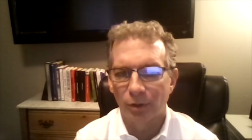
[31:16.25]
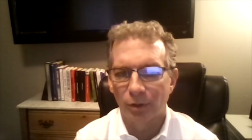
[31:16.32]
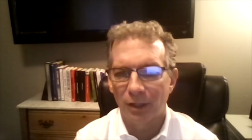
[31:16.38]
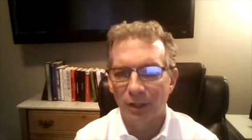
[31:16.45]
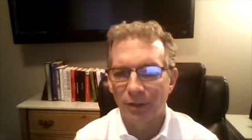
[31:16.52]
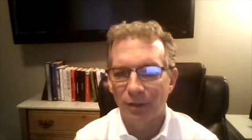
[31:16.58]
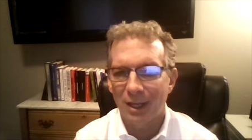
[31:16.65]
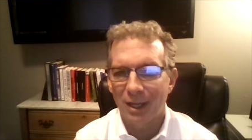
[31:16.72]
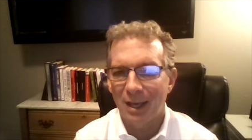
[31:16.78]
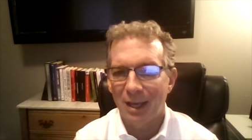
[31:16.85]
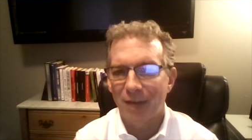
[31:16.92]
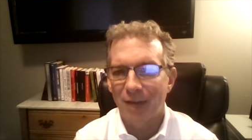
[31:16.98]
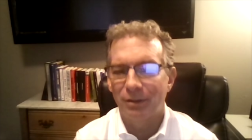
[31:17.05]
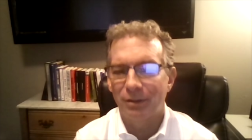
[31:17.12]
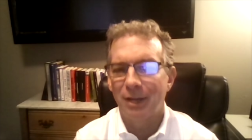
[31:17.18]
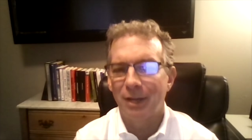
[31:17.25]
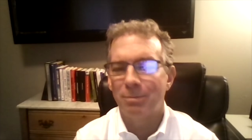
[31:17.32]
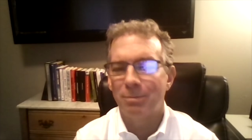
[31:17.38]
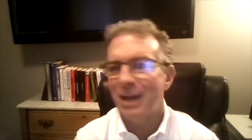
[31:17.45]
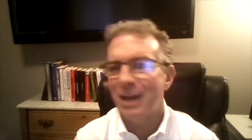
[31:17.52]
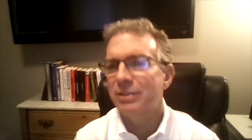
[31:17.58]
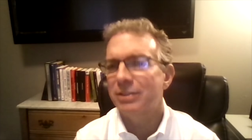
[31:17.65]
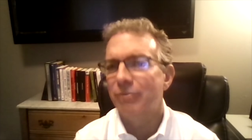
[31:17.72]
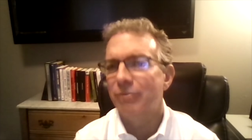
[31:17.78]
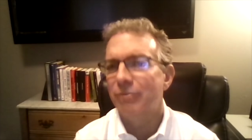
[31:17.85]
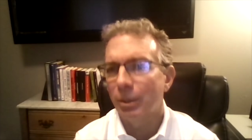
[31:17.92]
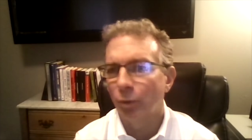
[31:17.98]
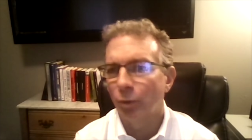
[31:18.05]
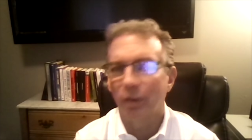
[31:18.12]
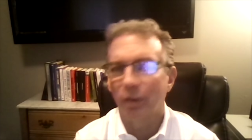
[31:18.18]
and they have a massive
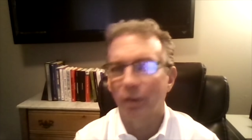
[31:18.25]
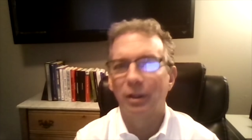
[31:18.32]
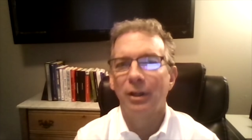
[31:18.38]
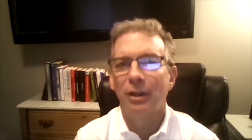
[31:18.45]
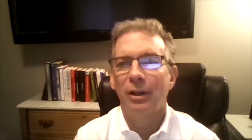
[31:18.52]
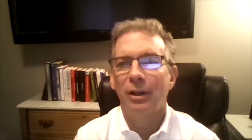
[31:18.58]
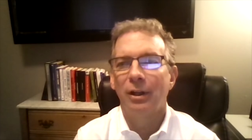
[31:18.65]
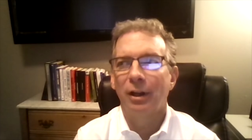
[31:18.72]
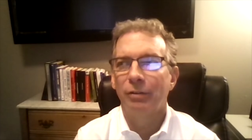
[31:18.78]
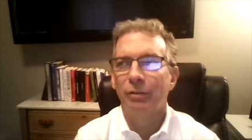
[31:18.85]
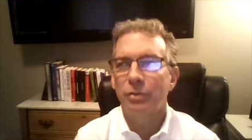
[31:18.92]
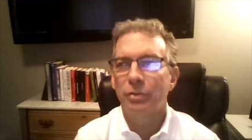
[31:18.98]
network of